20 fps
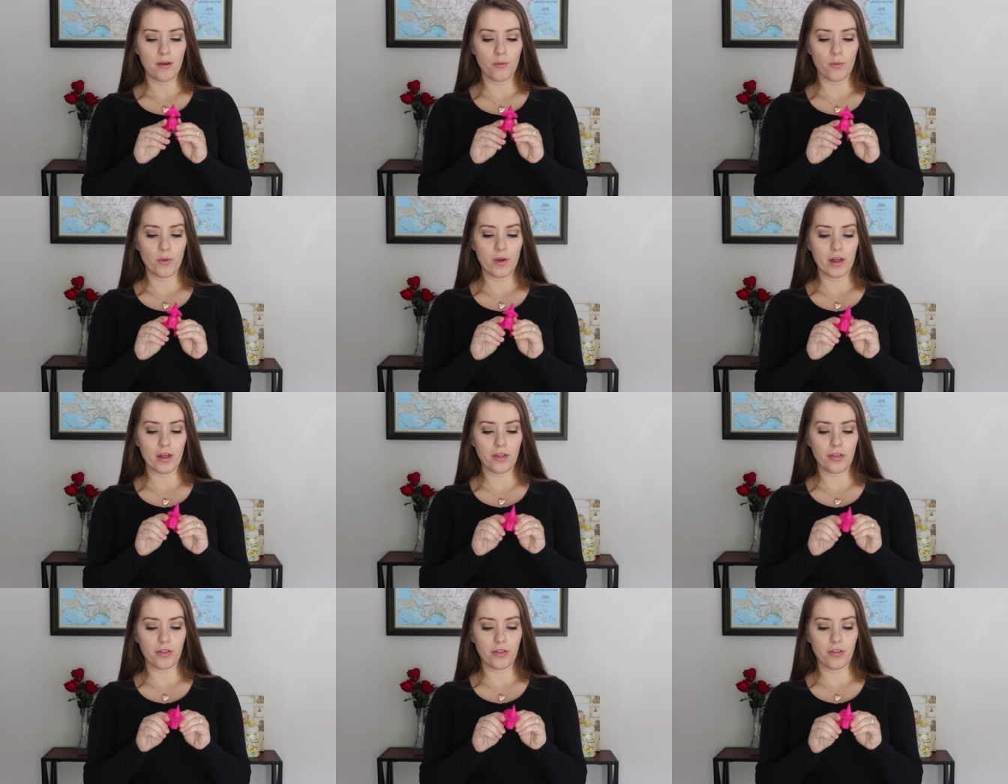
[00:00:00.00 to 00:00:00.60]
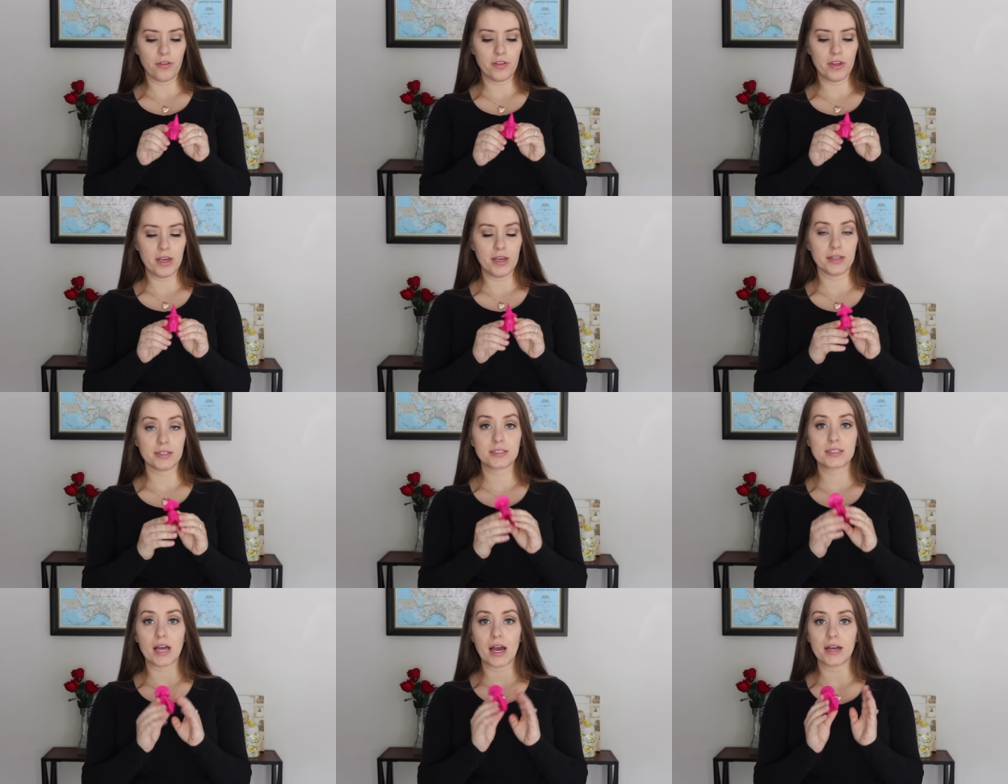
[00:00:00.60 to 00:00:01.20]
with the
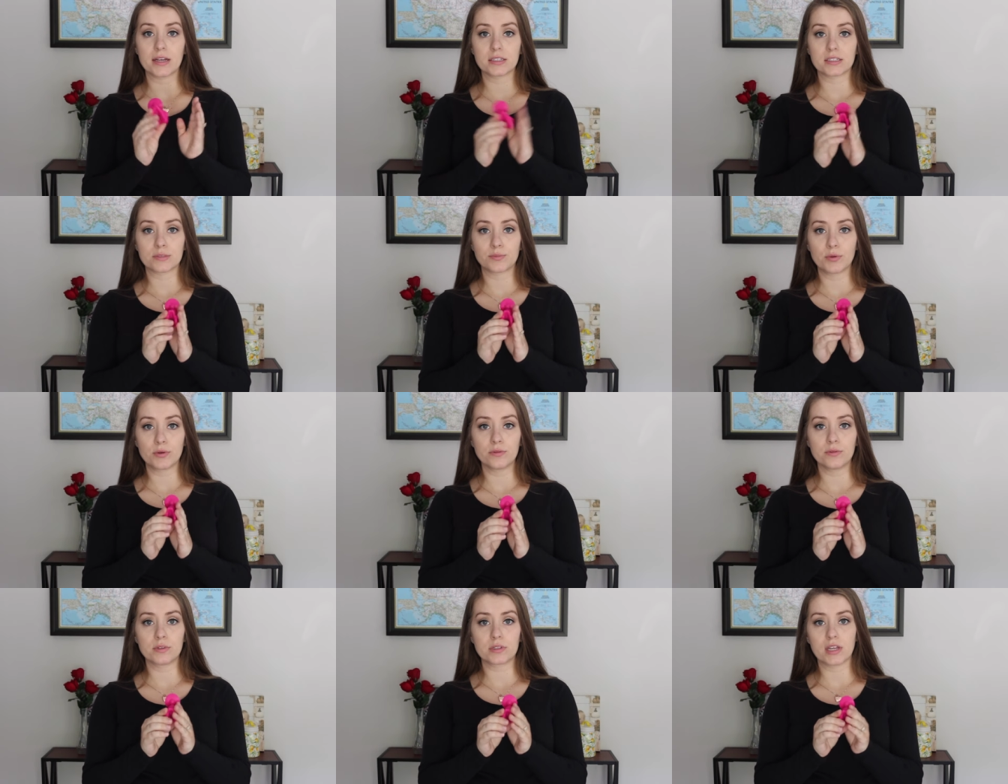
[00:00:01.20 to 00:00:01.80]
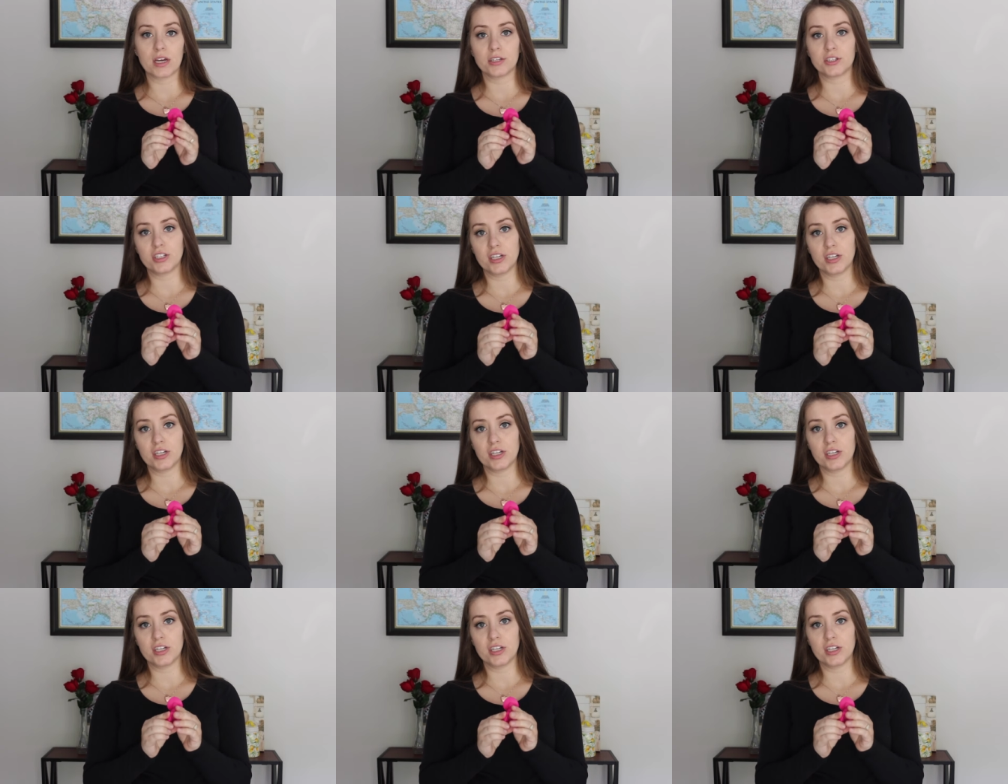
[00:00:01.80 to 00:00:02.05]
size spoons that